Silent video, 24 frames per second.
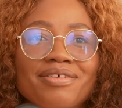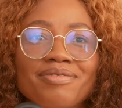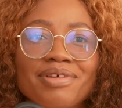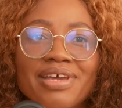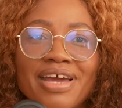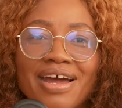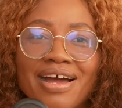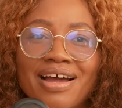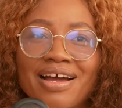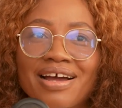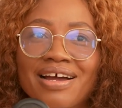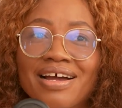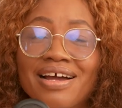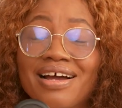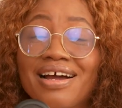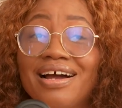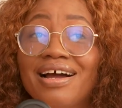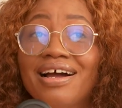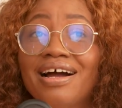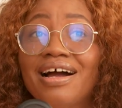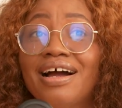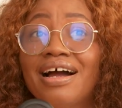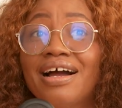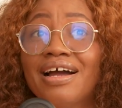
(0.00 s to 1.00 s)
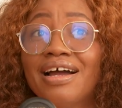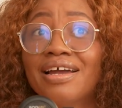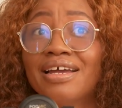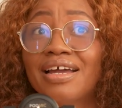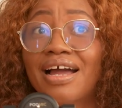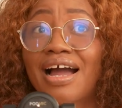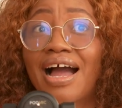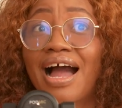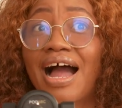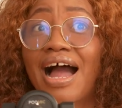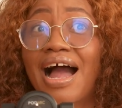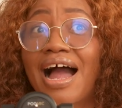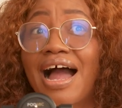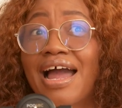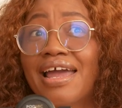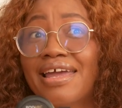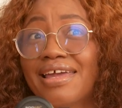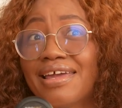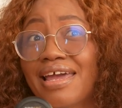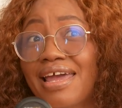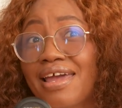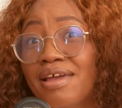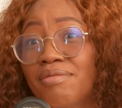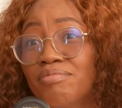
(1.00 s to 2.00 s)
Yeah.
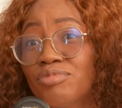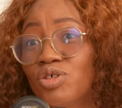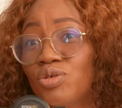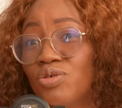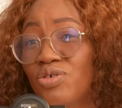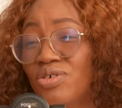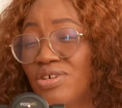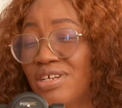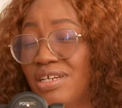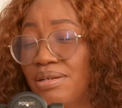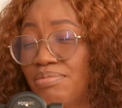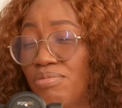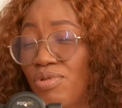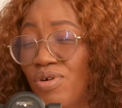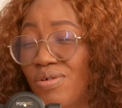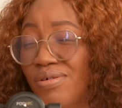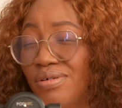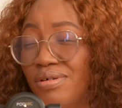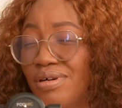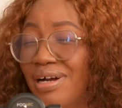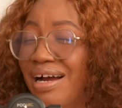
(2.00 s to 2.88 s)
I aim to read more.